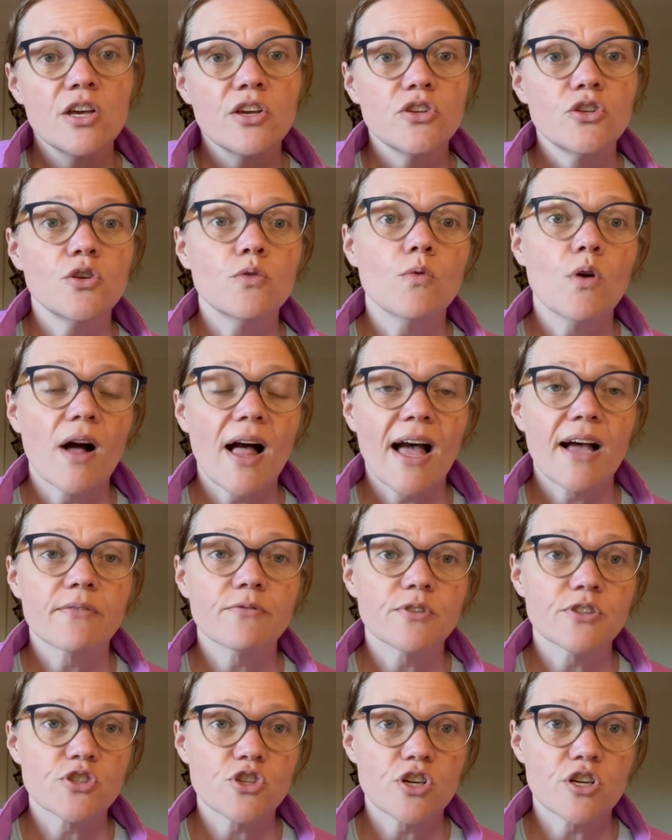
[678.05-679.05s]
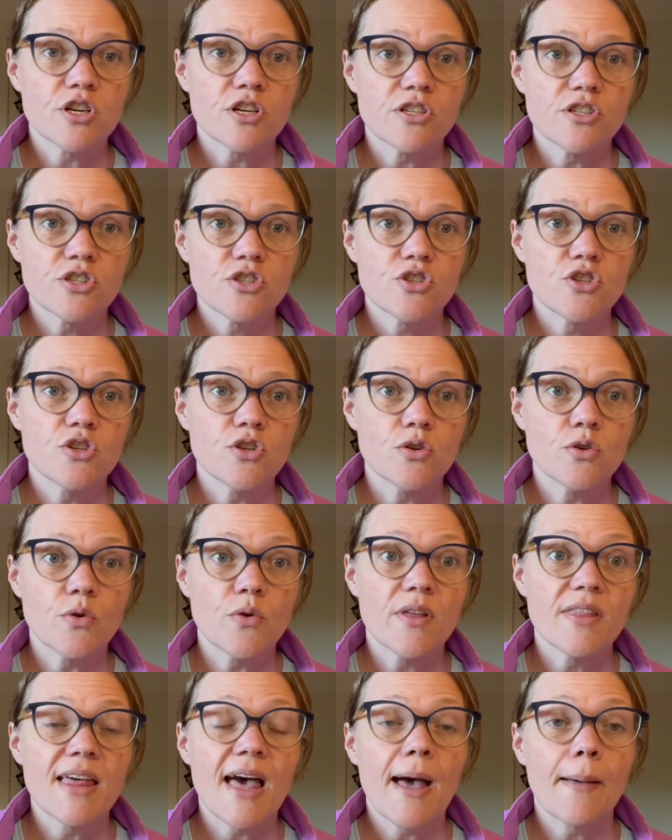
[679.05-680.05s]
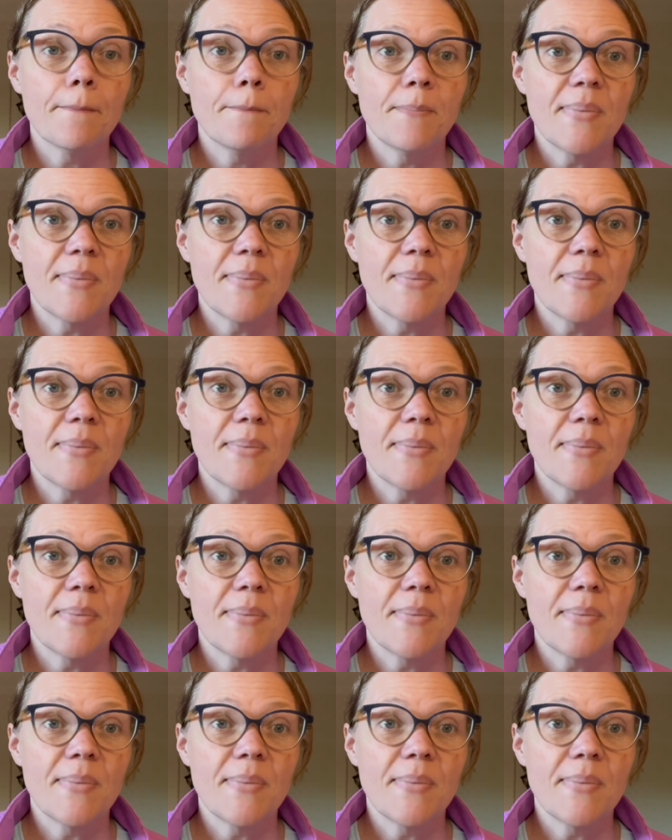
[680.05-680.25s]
you will have returned to that